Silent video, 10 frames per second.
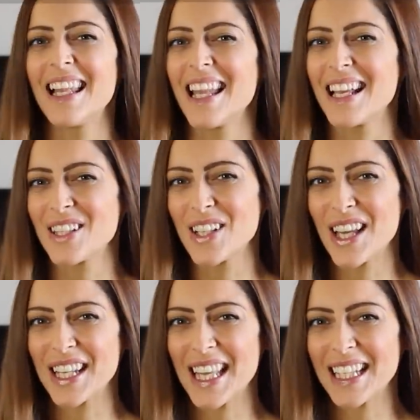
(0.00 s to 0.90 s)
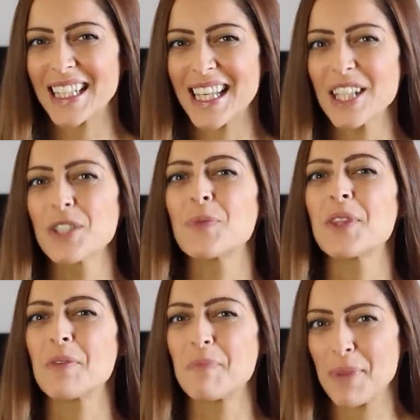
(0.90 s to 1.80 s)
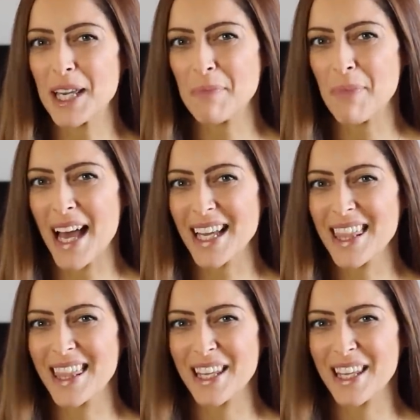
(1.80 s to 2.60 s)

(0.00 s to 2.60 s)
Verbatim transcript: Let's learn English with the Big Bang